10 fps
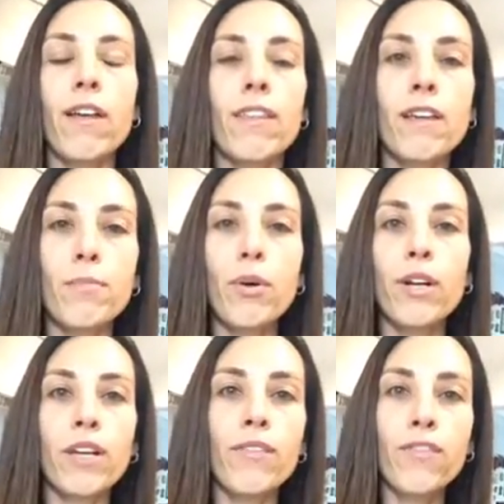than
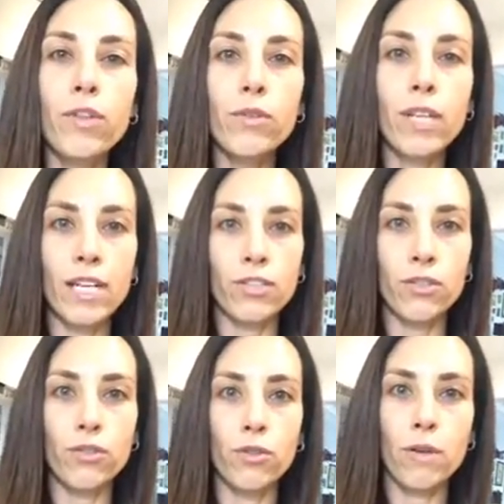putting food
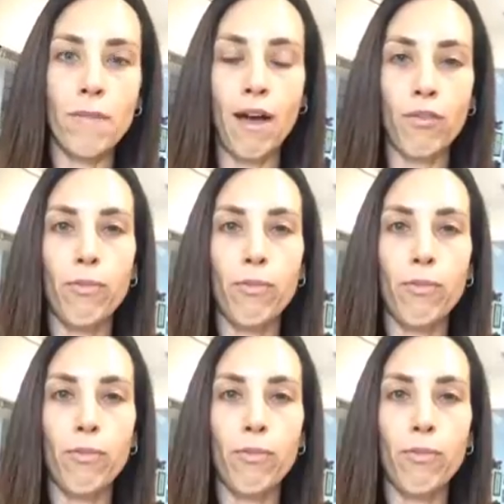into your mouth.